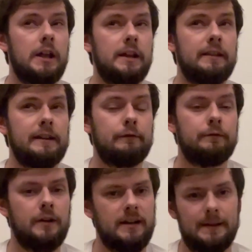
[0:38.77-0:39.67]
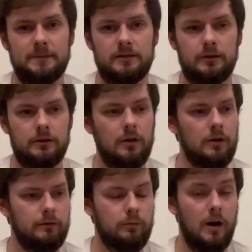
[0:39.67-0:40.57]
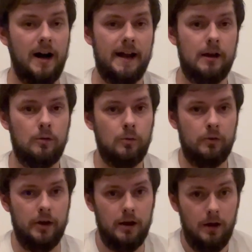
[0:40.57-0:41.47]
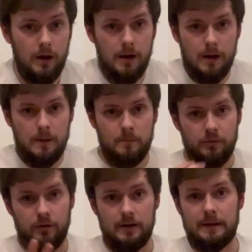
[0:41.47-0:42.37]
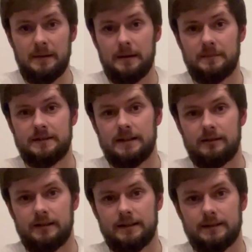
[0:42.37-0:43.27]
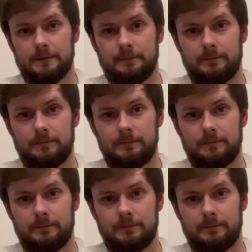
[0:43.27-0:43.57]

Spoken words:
the third episode of what I call the premium series.